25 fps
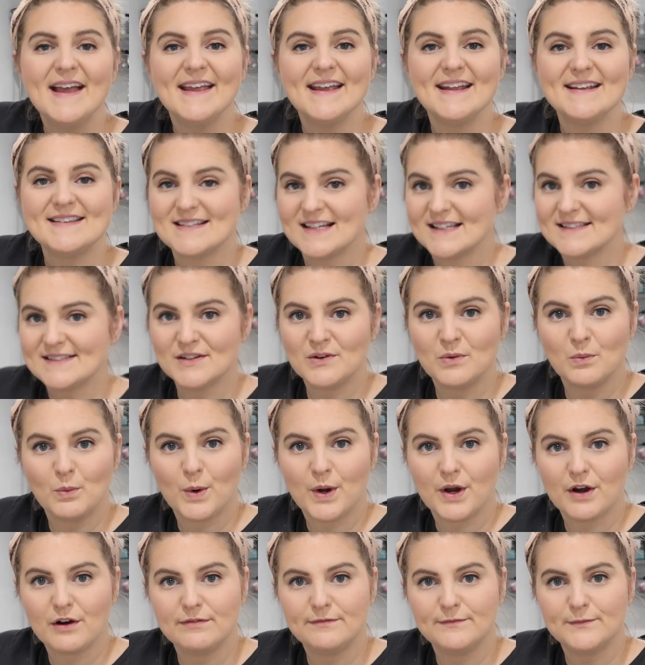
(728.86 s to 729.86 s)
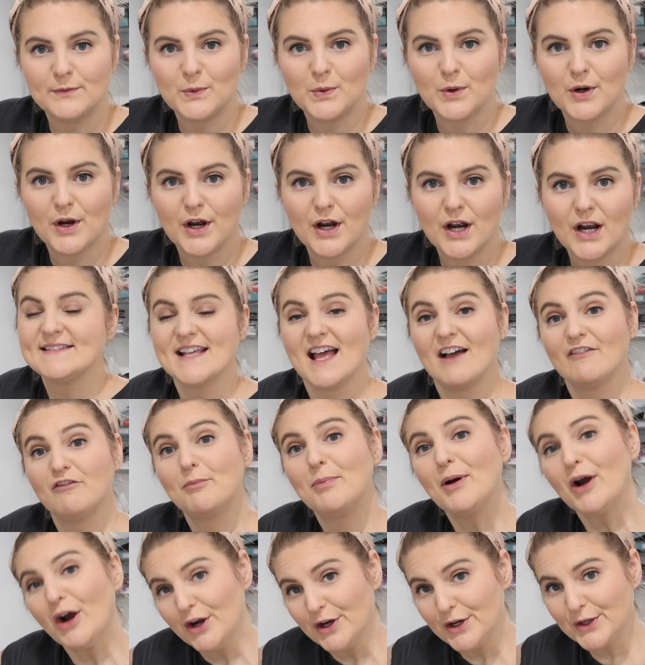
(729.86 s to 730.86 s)
it doesn't work for things that have
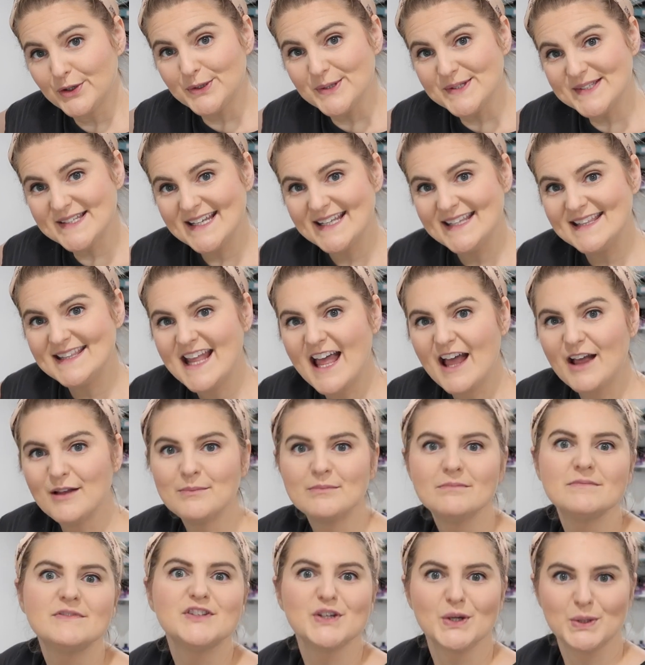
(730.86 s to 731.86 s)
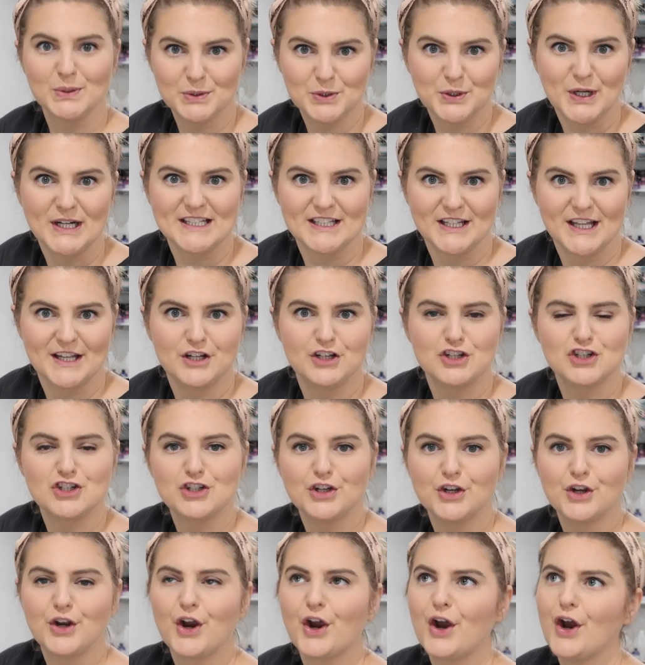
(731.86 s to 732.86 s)
particles in them, so granulated
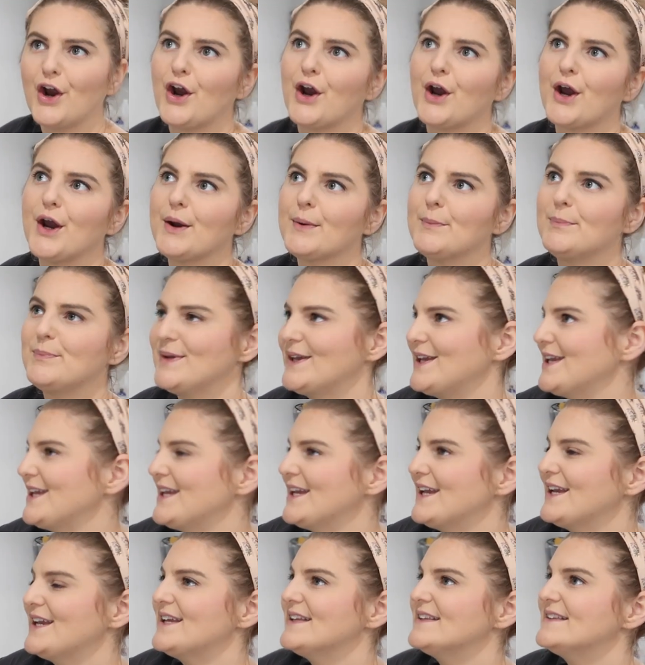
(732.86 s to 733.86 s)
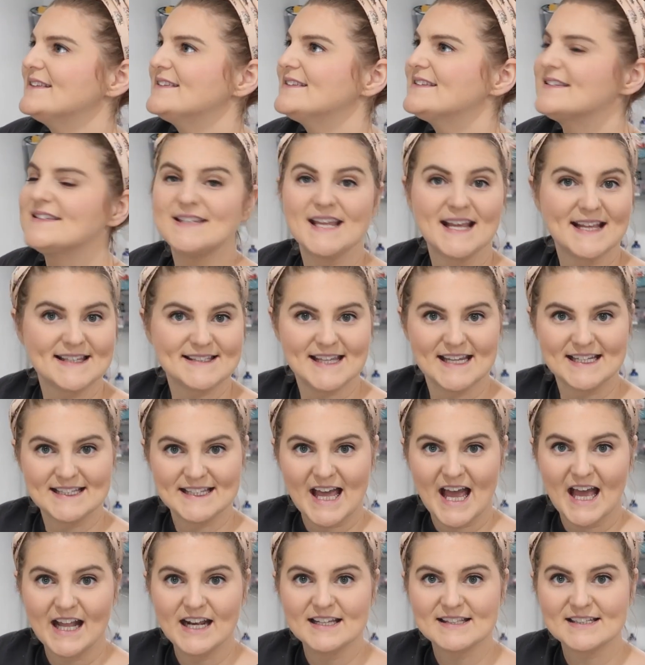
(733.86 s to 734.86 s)
sugar, beads, things like
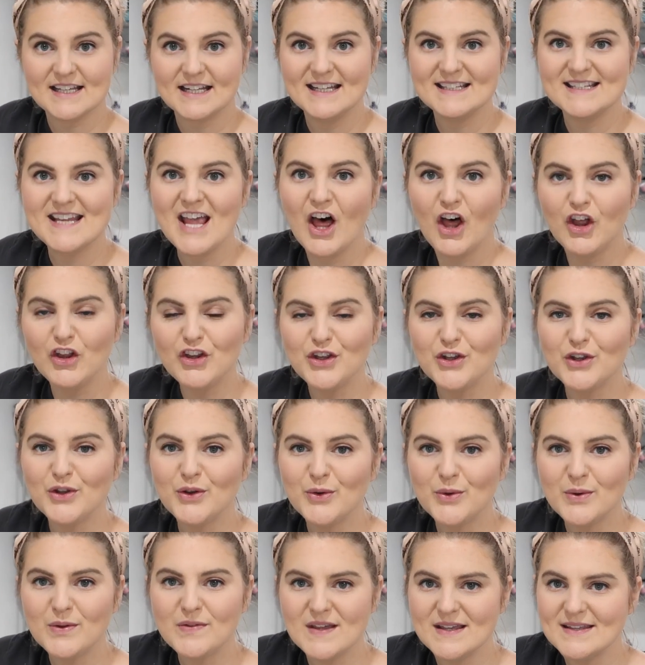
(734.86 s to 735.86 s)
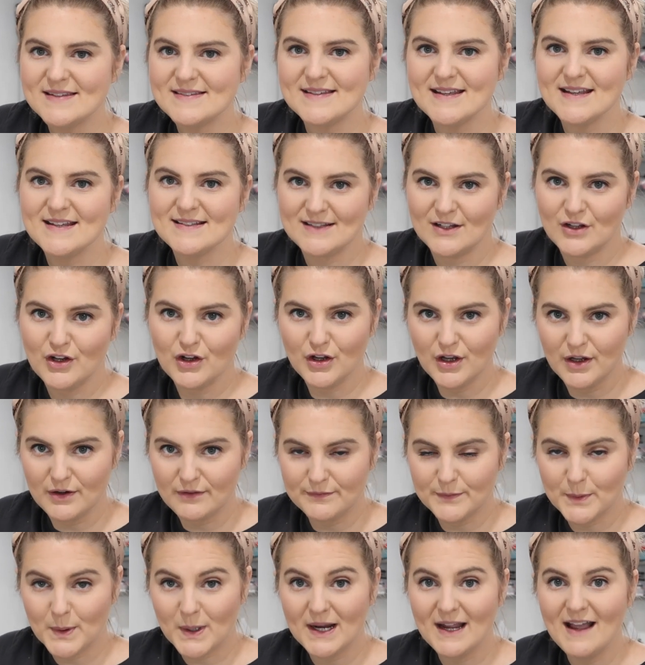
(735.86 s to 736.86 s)
that. It's gonna tell you this isn't good
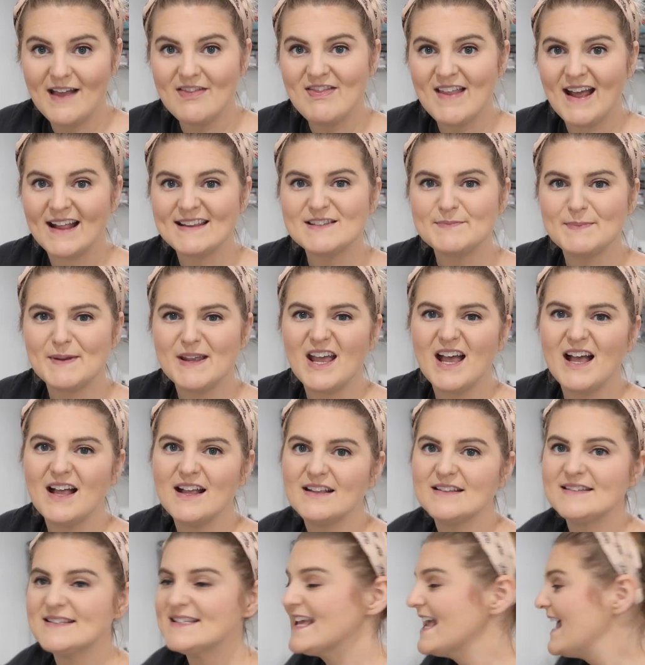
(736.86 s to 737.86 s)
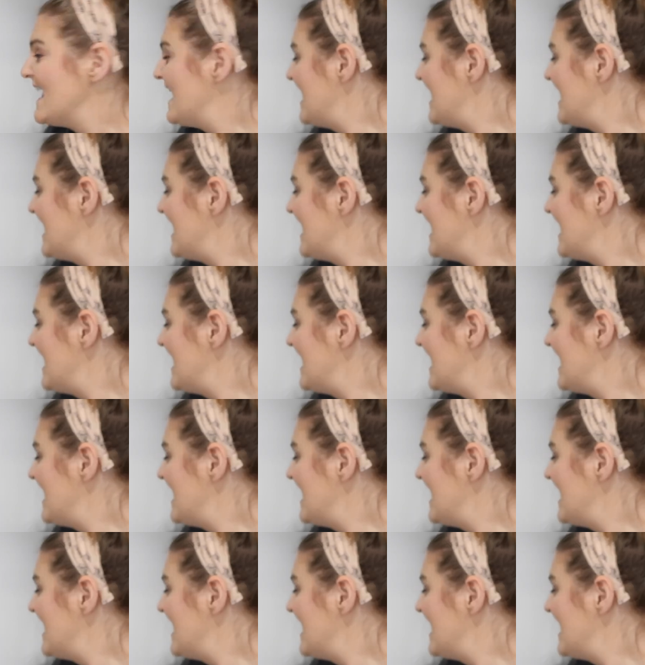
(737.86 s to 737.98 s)
for it, and that's because